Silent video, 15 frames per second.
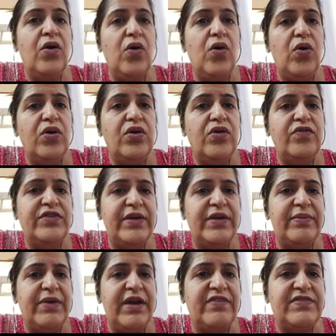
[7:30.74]
All of
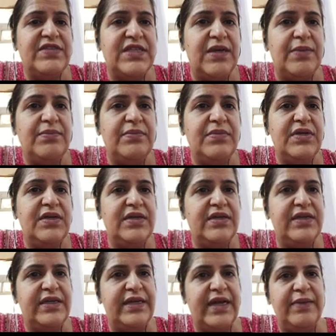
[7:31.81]
them have some
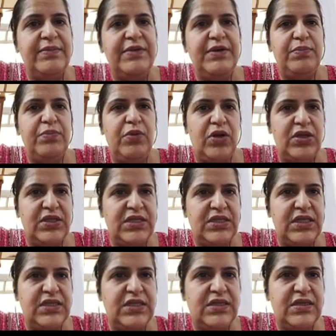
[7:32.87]
retirement
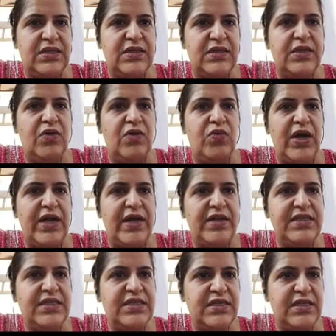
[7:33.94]
policies. Now, why are
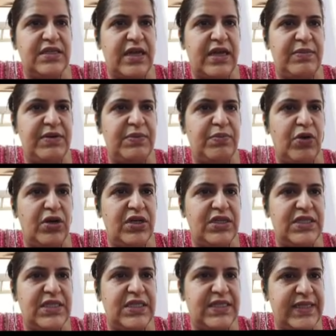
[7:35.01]
these retirement
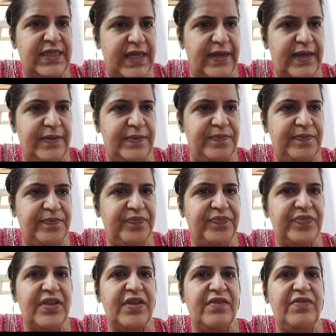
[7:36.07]
policies there?
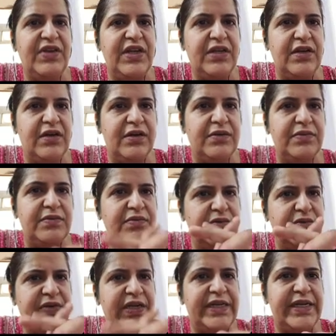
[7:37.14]
We'll learn.
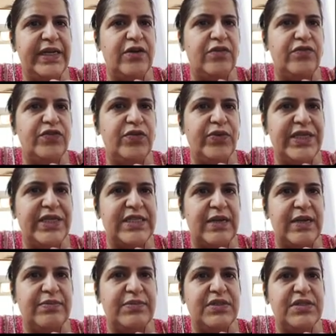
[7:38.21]
We'll take a few
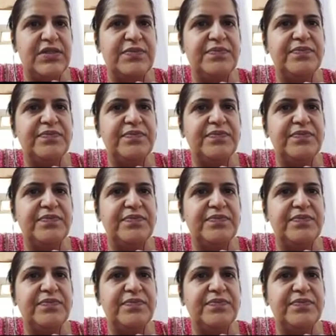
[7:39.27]
examples.